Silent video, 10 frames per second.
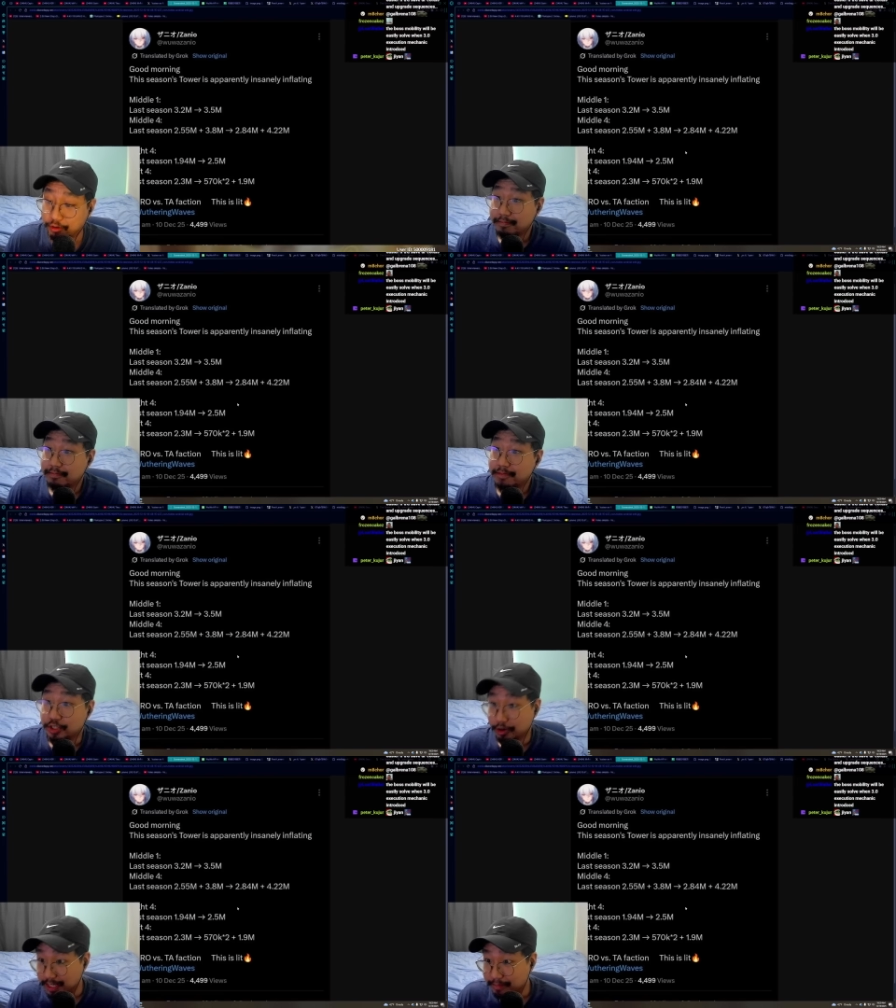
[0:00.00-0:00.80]

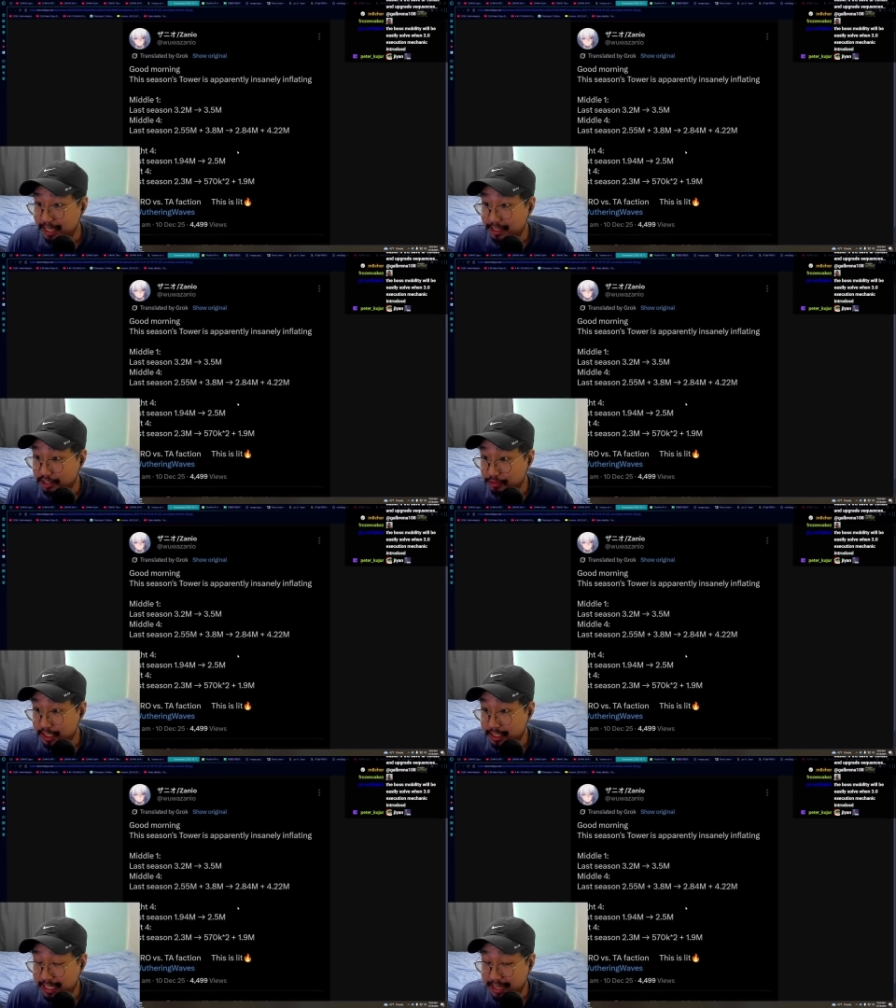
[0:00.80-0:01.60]
Starting to make a little bit
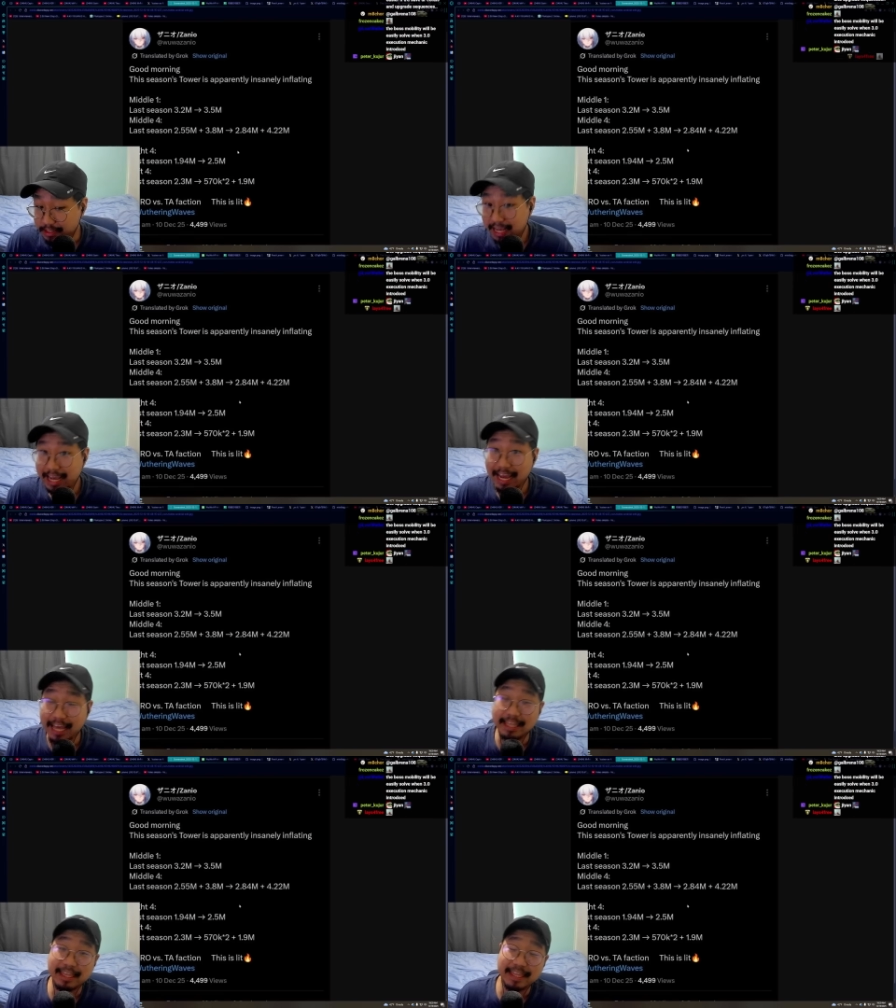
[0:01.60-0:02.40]
of sense.
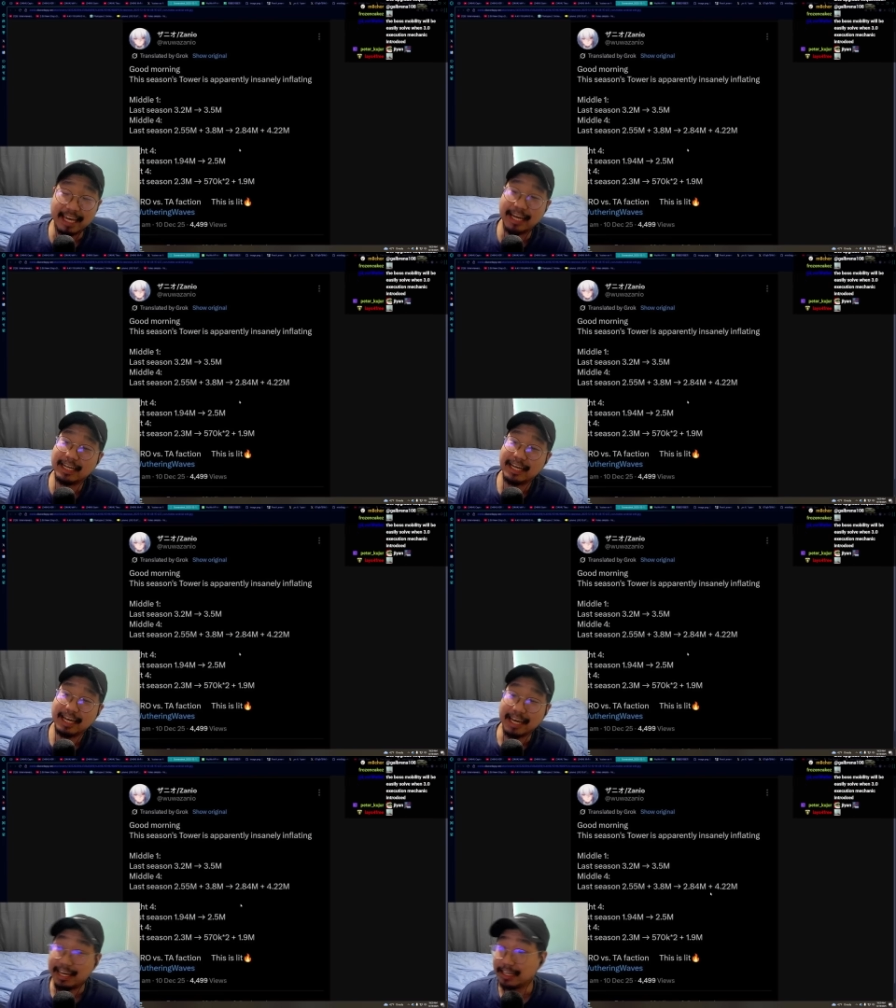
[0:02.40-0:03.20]
And the thing
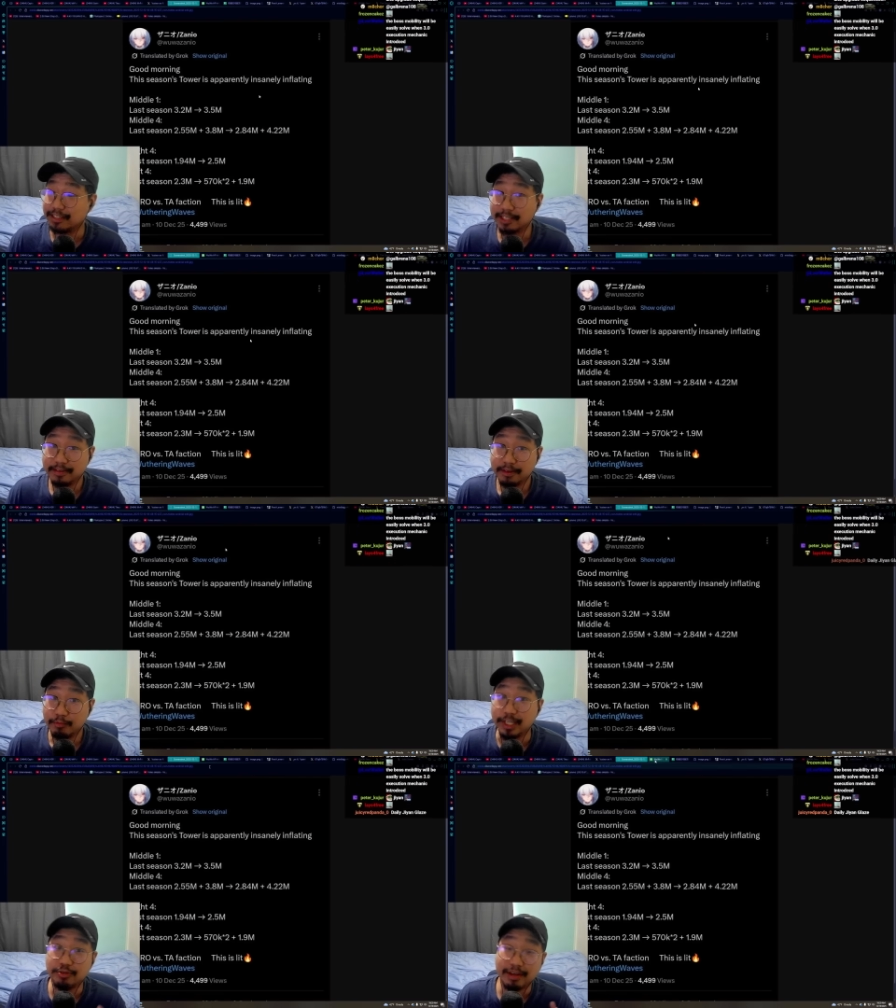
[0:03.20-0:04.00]
is,
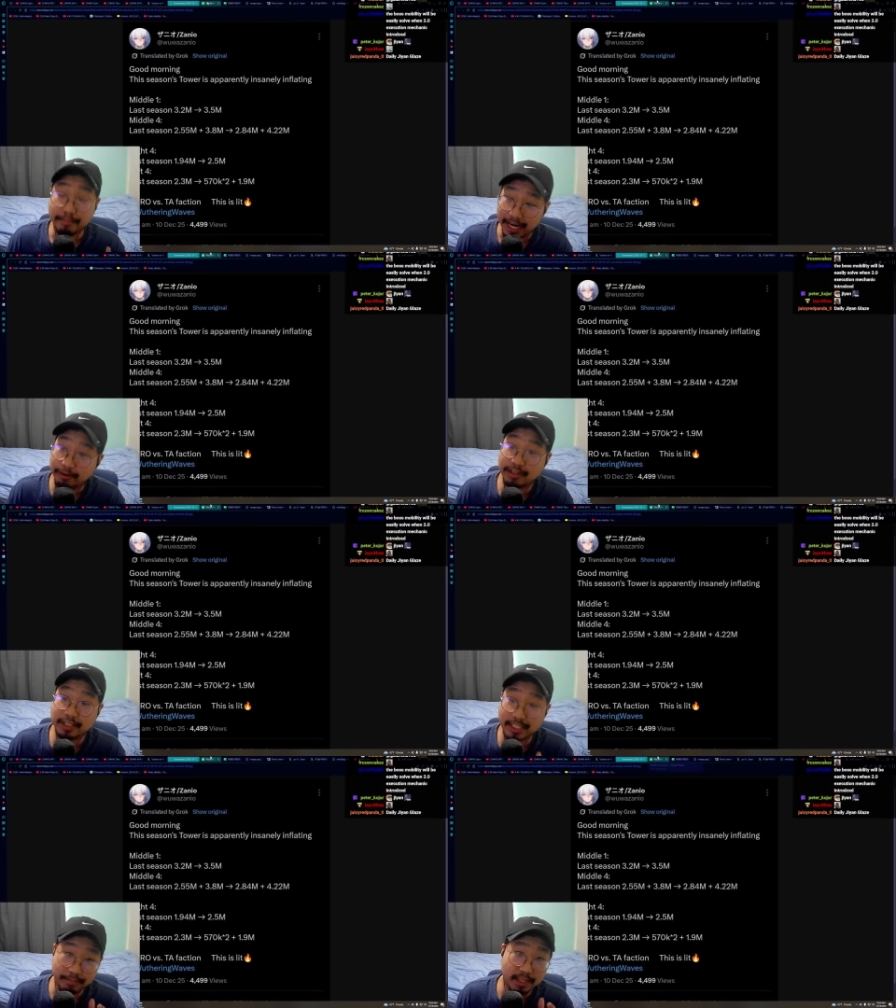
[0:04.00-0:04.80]
when you compare it to
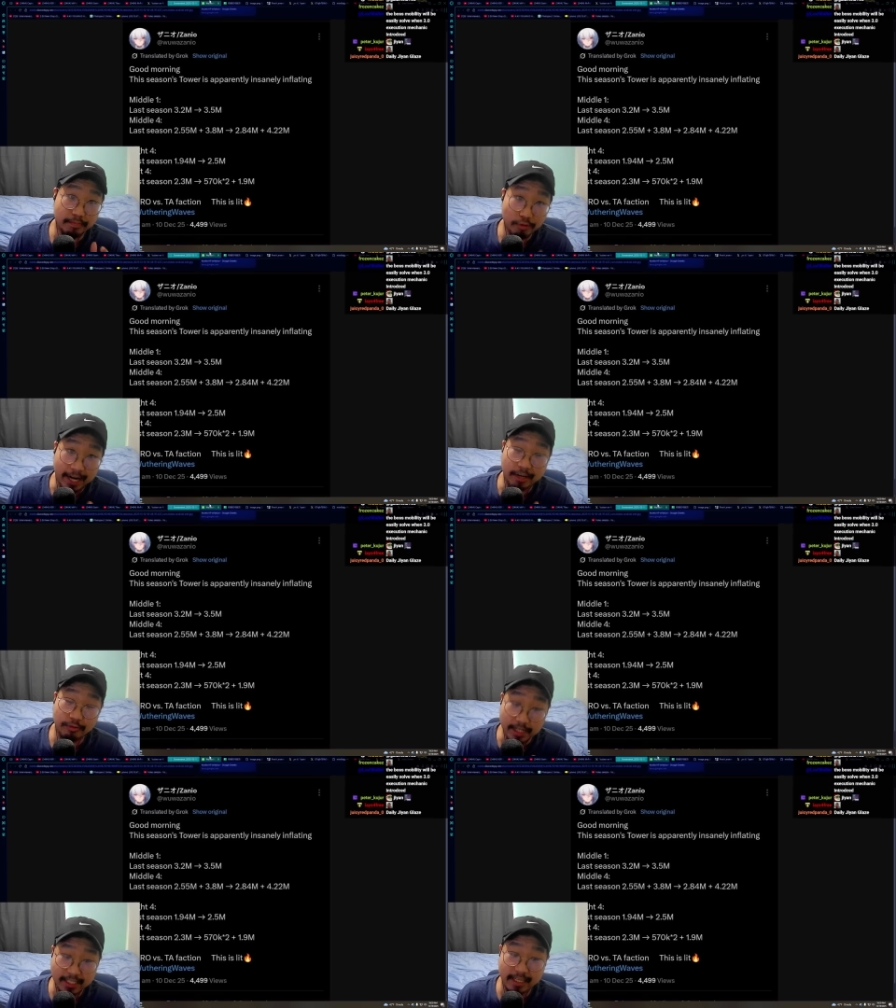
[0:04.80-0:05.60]
some of the prior
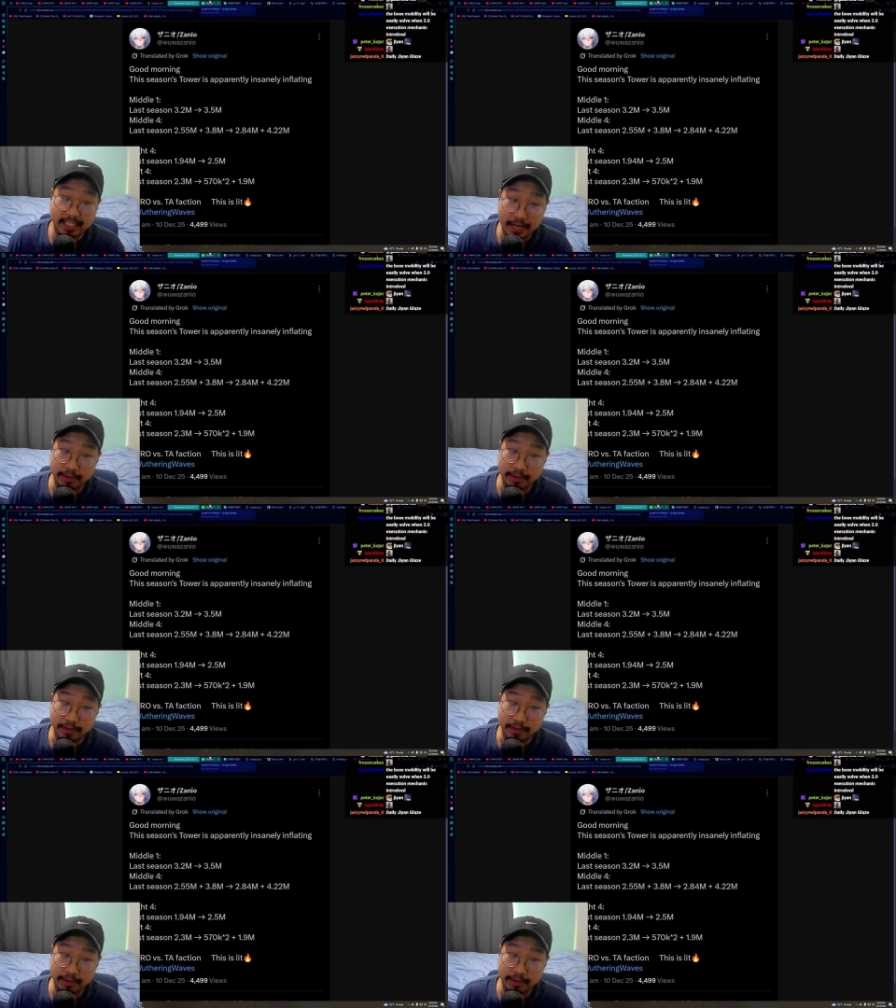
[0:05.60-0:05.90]
resets that we've